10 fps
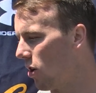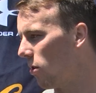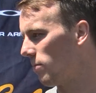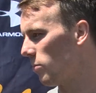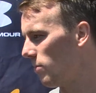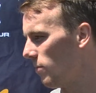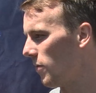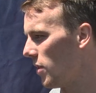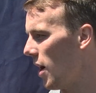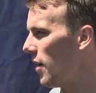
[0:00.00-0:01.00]
So
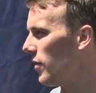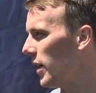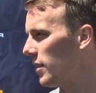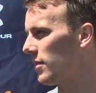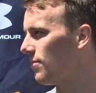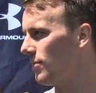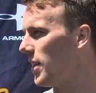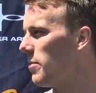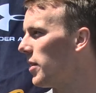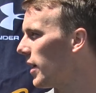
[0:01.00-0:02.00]
for the offense,
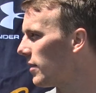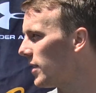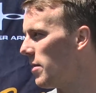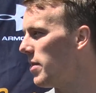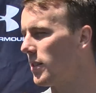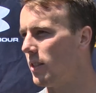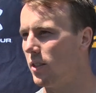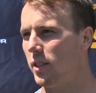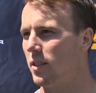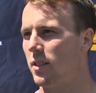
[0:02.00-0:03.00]
same thing, same
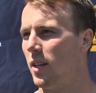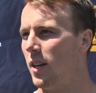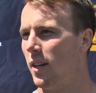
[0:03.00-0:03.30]
message. It's